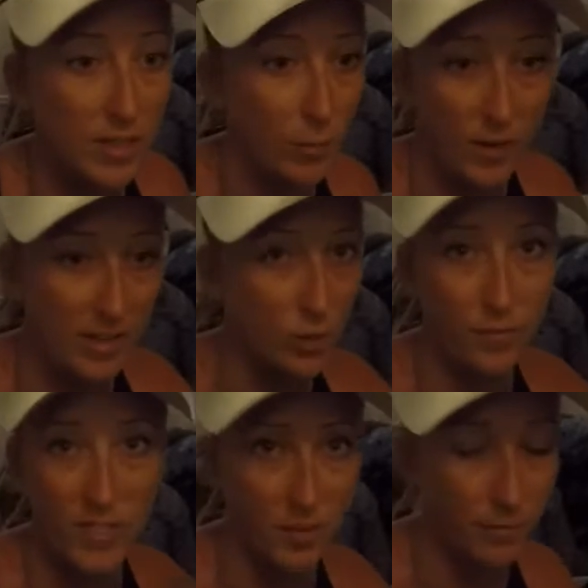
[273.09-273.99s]
Everyone gets
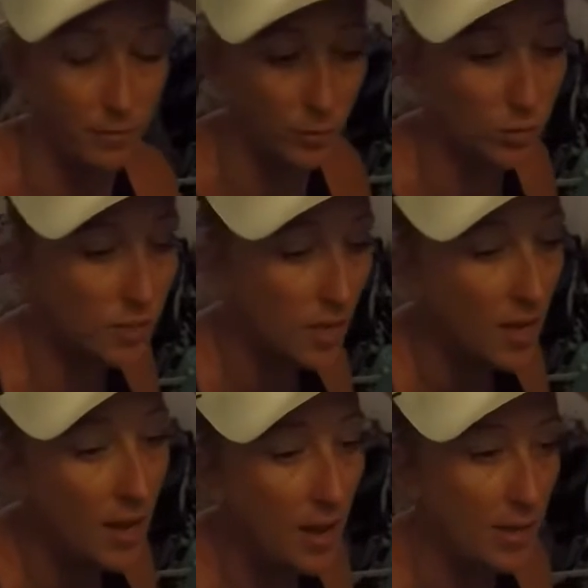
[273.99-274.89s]
off at different floors.
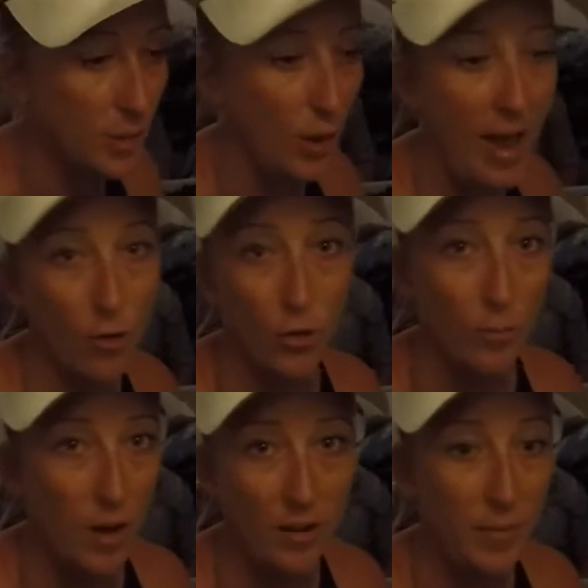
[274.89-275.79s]
So our
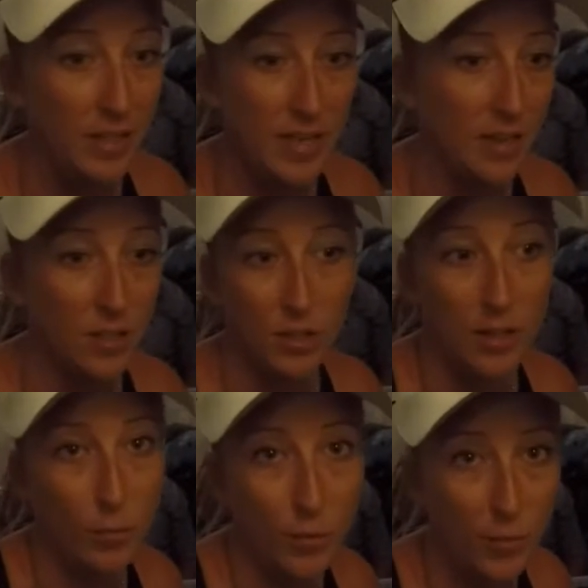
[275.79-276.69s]
group might have been taken to
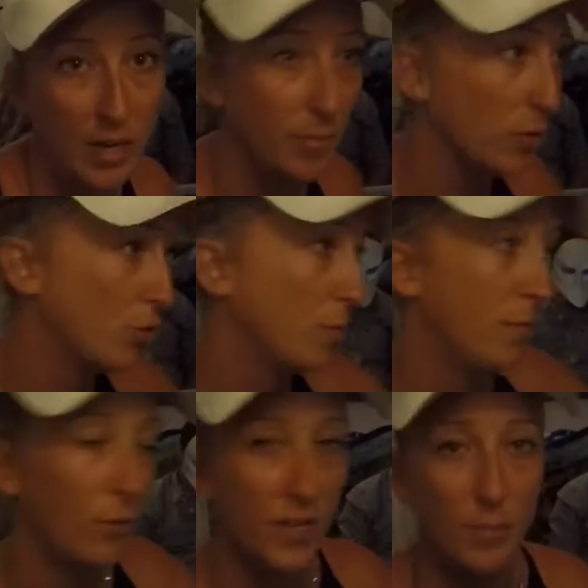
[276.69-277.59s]
level three, but the group
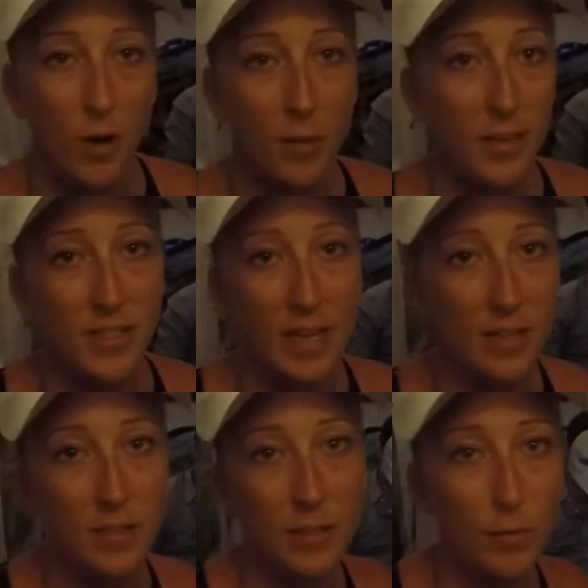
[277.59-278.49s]
before us might have been
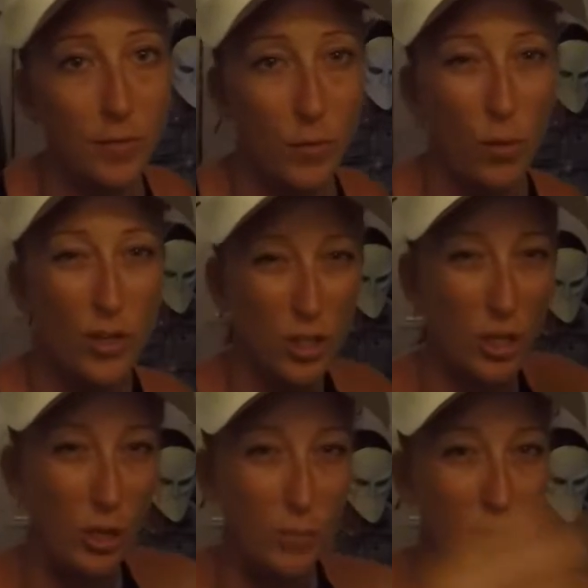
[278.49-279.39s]
taken to level four. It just
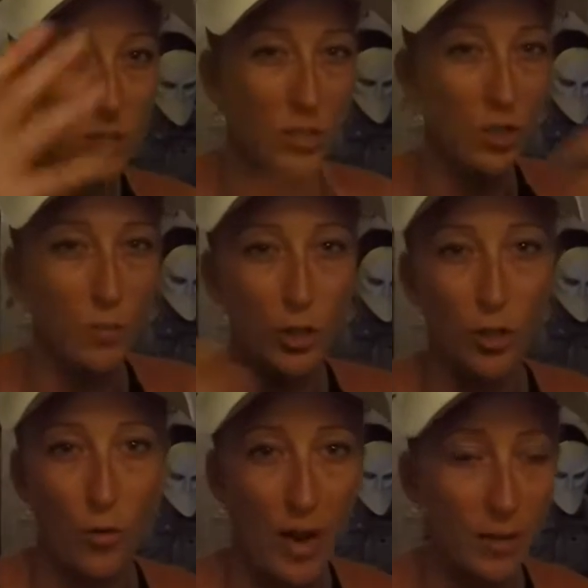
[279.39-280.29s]
helps distribute
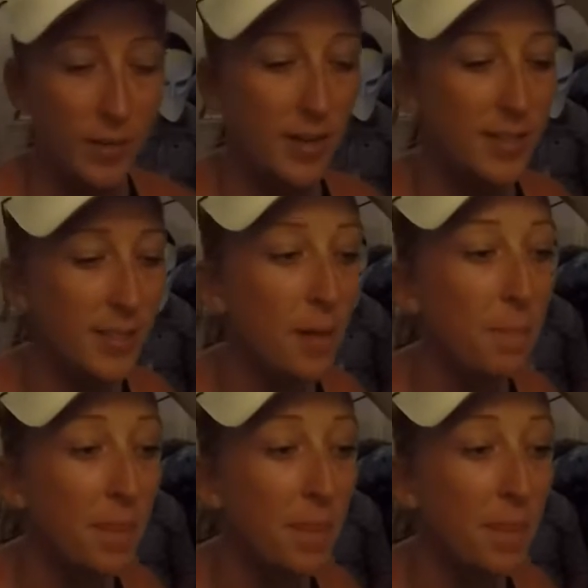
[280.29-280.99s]
the crowd a bit easier.